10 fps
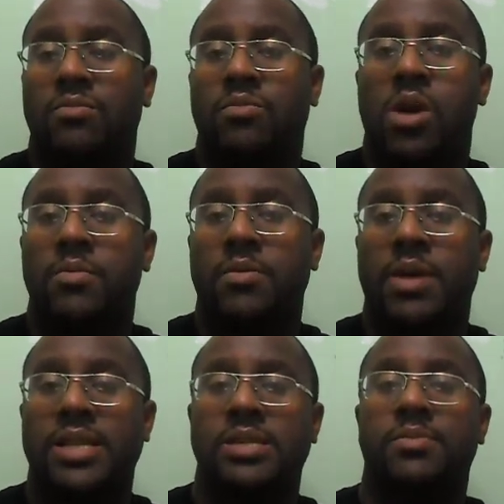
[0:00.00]
brought me
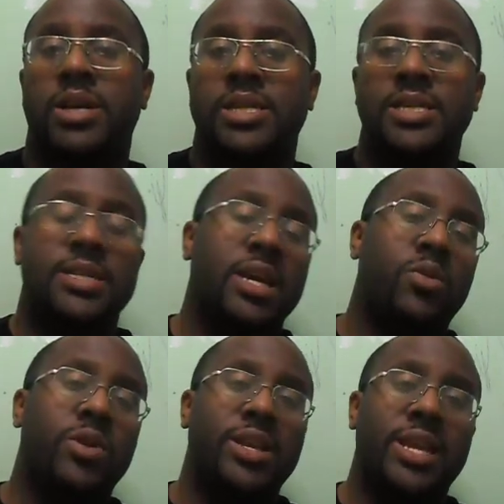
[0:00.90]
back to my DJ
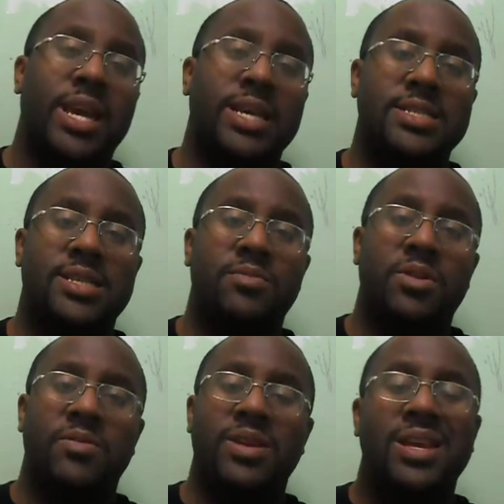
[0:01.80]
Quick days, some
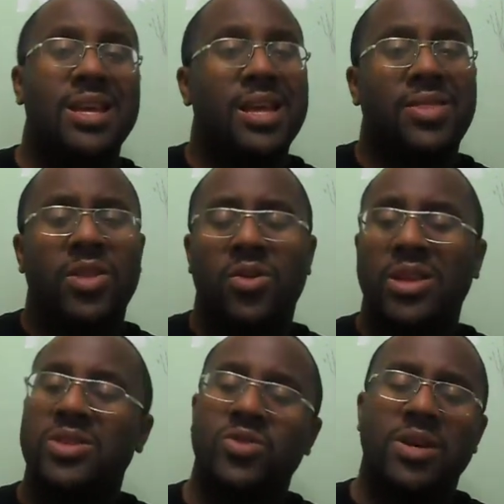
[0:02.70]
of it. Though the
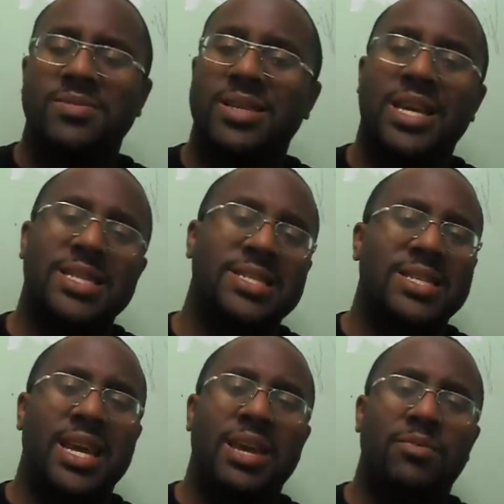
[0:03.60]
drums are not the
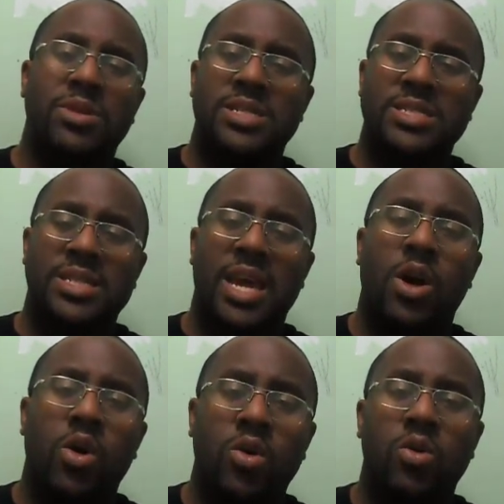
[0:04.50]
same, but just that
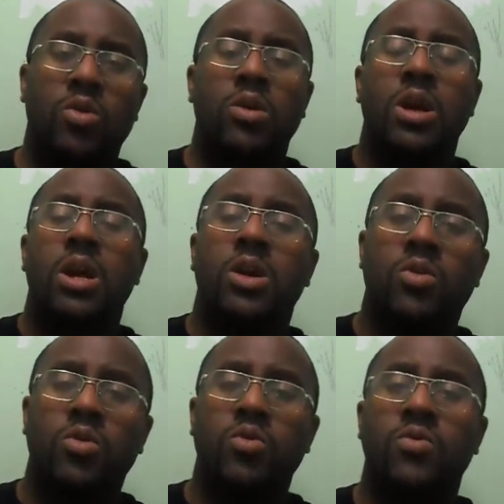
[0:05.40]
whole
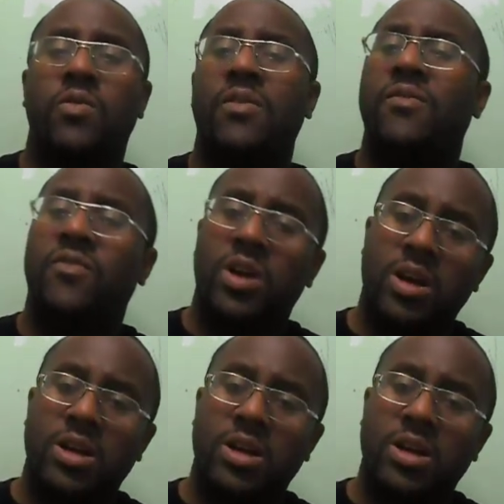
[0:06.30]
groove and funk,